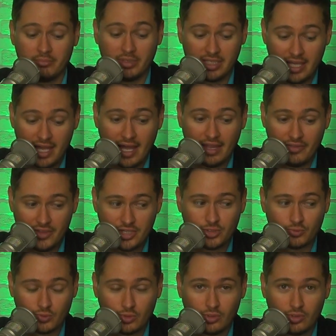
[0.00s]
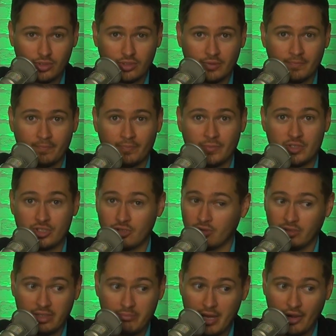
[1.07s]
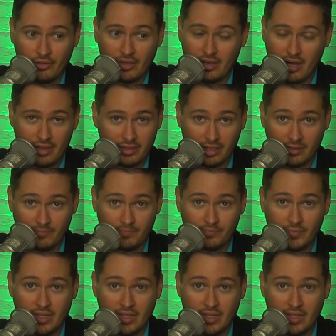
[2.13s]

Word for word: But yeah, this rule certainly better than nothing.